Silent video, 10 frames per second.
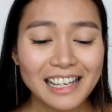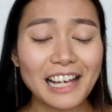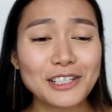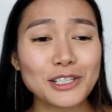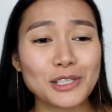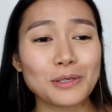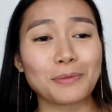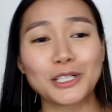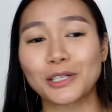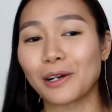It's just
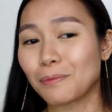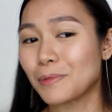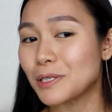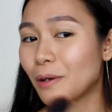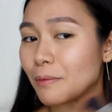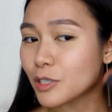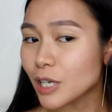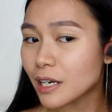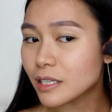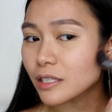super sharp, so I'm
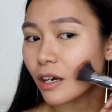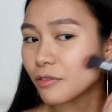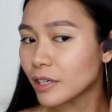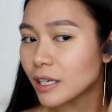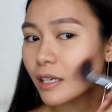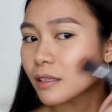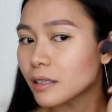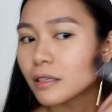trying to soften it.